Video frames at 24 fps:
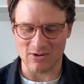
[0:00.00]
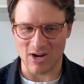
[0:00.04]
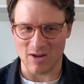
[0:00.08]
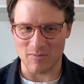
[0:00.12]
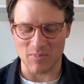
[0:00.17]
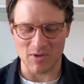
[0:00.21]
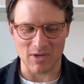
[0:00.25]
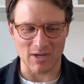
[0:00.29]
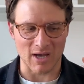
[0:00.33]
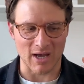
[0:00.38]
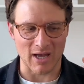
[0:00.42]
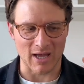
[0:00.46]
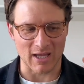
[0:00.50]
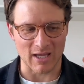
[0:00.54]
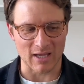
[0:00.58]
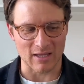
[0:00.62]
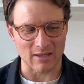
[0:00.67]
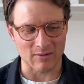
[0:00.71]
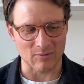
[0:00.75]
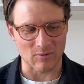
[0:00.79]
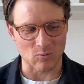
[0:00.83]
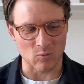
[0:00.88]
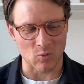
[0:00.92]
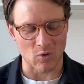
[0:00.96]
API,
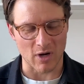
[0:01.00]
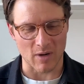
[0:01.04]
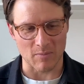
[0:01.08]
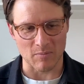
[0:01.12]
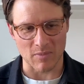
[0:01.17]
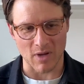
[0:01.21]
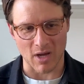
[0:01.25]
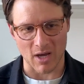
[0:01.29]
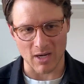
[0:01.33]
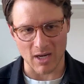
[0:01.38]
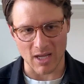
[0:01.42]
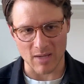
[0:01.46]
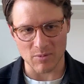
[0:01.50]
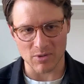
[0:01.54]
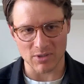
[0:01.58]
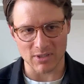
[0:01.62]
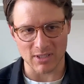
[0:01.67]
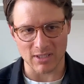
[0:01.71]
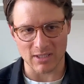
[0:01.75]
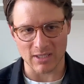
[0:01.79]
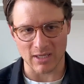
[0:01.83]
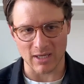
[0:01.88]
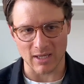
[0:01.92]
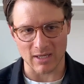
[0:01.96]
and what I'm unable to
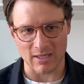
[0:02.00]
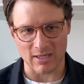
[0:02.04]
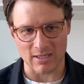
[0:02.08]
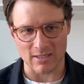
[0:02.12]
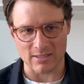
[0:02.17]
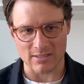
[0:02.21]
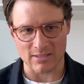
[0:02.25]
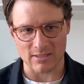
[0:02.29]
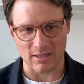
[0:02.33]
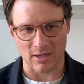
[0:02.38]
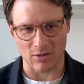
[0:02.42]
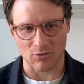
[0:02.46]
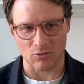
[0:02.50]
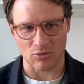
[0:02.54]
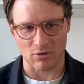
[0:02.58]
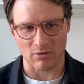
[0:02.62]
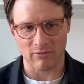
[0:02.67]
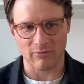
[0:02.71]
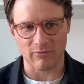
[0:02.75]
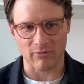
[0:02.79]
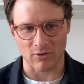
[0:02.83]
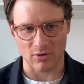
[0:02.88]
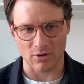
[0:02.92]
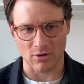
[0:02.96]
get is like
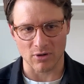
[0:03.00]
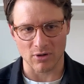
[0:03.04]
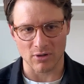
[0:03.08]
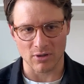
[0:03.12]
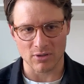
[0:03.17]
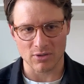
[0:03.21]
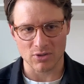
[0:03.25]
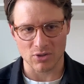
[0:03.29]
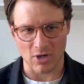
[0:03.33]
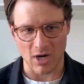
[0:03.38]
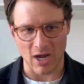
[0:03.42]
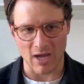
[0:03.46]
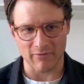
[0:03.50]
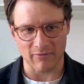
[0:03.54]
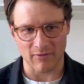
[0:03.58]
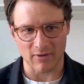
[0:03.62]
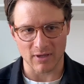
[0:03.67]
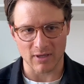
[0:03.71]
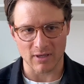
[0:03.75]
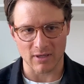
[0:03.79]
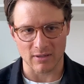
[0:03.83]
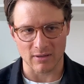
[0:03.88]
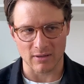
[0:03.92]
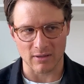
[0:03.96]
refer
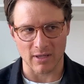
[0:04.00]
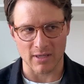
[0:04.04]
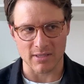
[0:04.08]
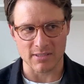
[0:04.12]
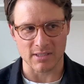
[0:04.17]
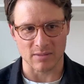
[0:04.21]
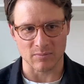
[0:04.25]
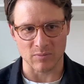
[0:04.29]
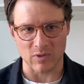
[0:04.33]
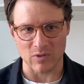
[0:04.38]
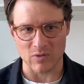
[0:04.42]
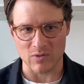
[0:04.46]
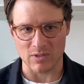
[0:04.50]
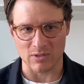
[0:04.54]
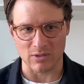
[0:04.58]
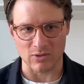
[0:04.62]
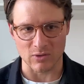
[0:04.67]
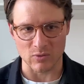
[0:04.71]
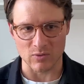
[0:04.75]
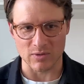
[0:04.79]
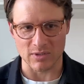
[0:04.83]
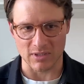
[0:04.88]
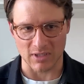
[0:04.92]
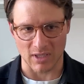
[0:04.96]
traffic unless I'm using
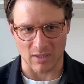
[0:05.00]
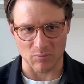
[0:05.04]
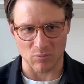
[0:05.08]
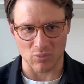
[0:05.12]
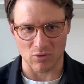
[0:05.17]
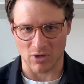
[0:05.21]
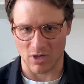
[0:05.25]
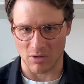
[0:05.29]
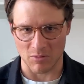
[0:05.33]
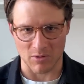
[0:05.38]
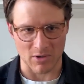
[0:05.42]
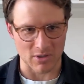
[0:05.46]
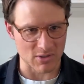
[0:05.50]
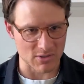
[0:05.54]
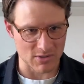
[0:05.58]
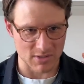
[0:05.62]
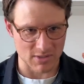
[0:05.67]
UTM parameters